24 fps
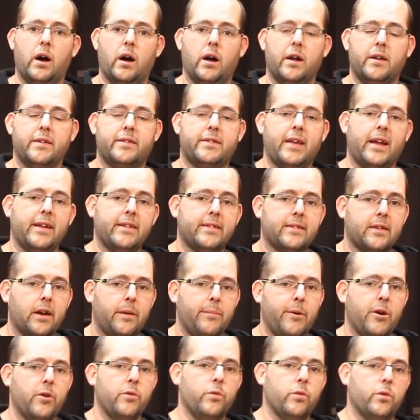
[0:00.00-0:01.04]
sets
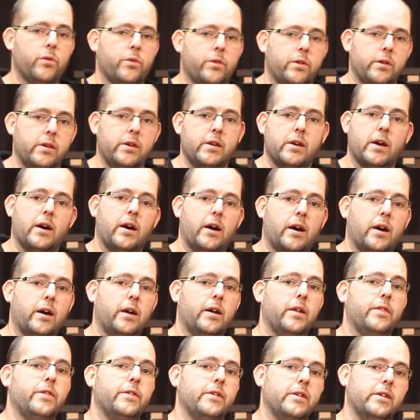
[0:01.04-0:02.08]
come out.
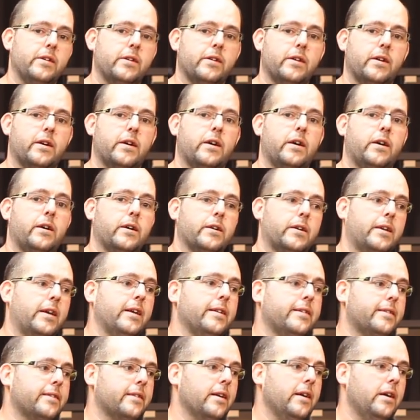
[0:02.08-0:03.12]
The
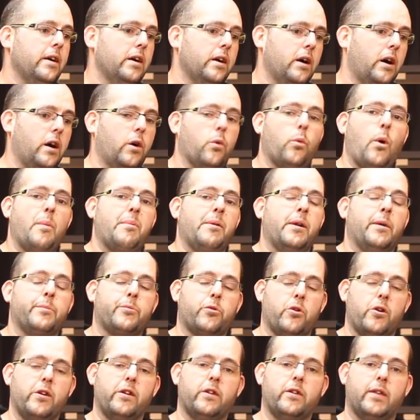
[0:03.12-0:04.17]
kits, weapon
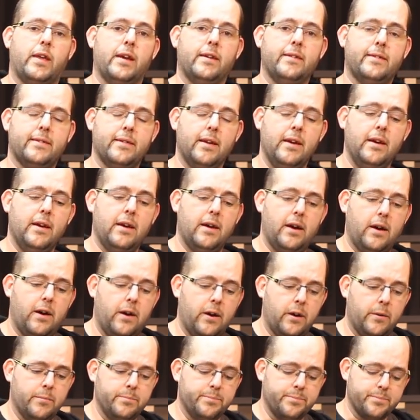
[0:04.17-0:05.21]
upgrade kits.
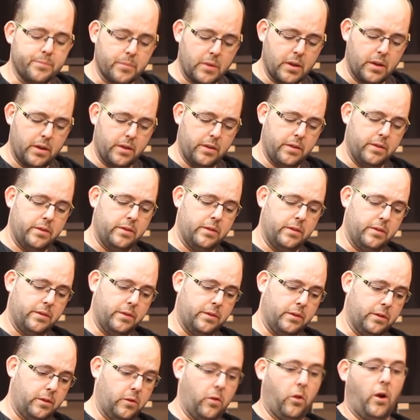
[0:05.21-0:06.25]

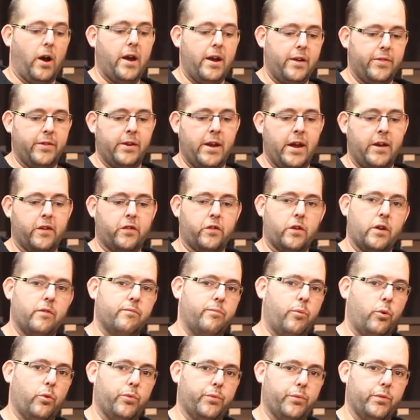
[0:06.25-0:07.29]
The Goliath and Escher
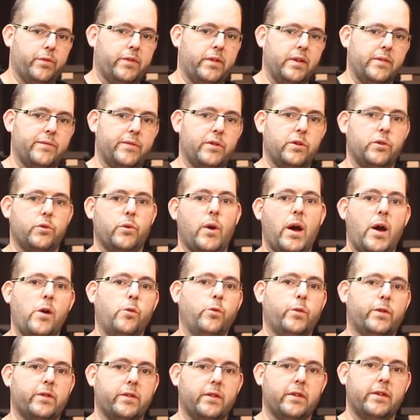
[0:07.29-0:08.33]
have both received a new
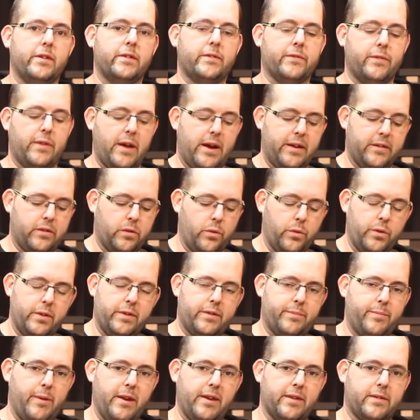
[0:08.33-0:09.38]
house list for that. So
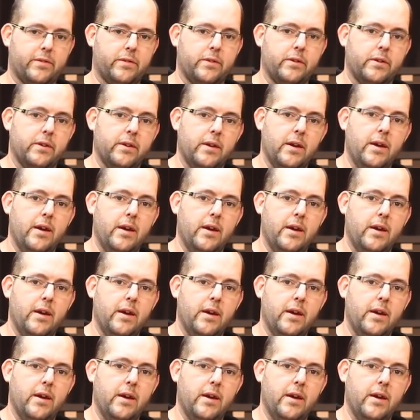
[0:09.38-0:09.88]
this basically,